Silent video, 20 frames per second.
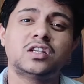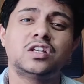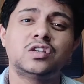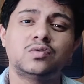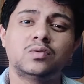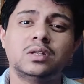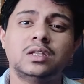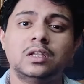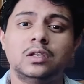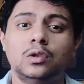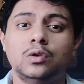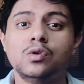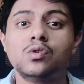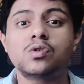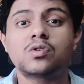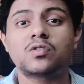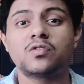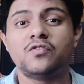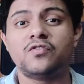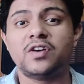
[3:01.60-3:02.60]
and it will
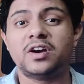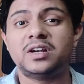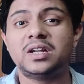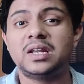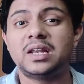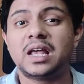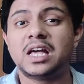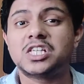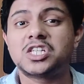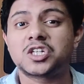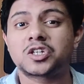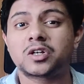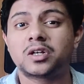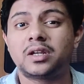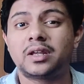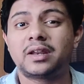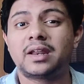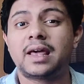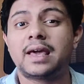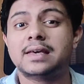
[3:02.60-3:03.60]
look very
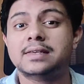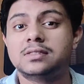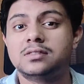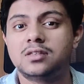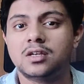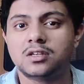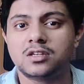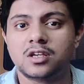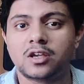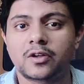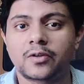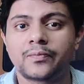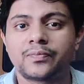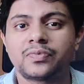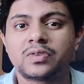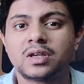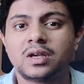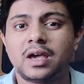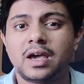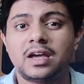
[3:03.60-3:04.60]
natural and aesthetic,
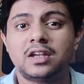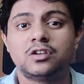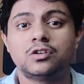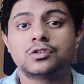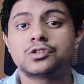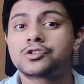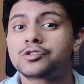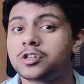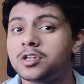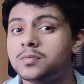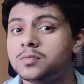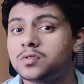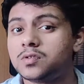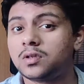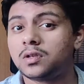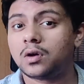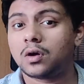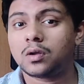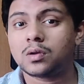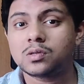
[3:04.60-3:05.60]
and your shrimps
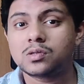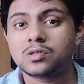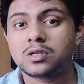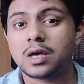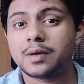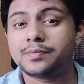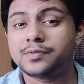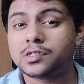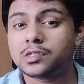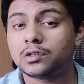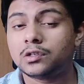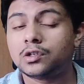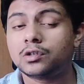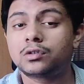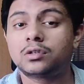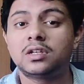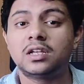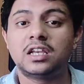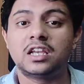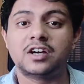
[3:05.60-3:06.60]
will also
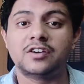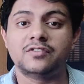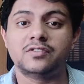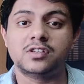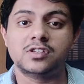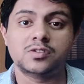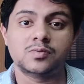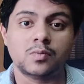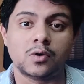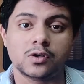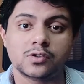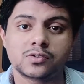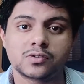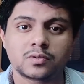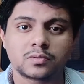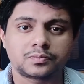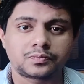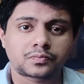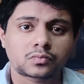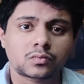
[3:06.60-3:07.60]
absolutely love this moss.